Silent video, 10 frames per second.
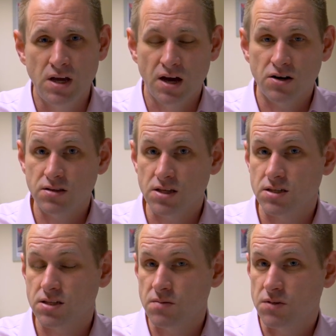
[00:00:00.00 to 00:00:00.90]
And I think the
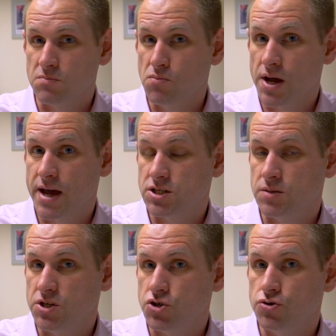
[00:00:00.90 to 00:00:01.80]
same thing might
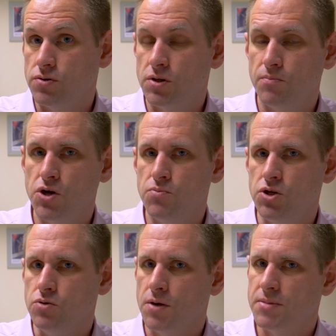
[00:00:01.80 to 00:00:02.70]
actually be true at the
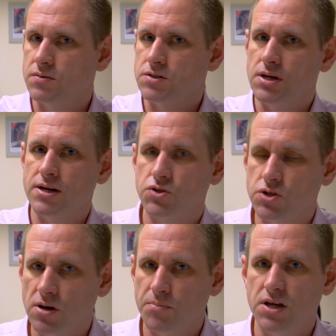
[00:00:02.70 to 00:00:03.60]
moment. You might be able to now
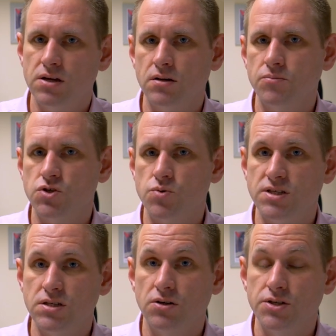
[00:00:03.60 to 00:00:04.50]
start picking up the
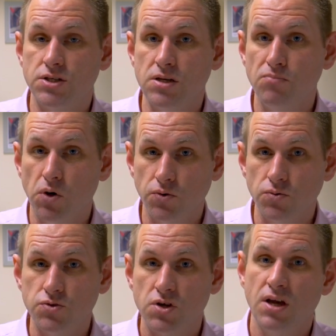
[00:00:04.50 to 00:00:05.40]
2019
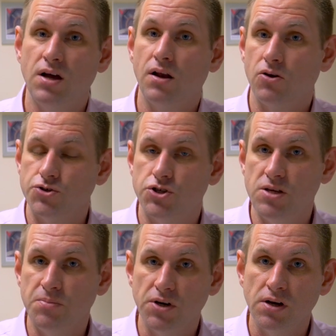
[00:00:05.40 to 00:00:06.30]
models a lot
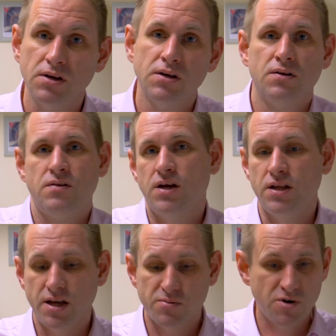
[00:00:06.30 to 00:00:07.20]
cheaper,
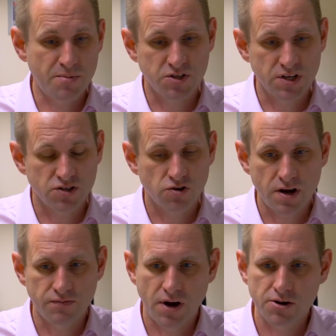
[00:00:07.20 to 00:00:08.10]
and that represents
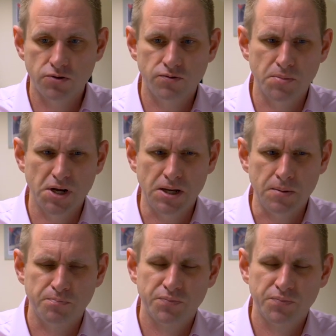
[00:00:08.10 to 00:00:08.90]
great value for money.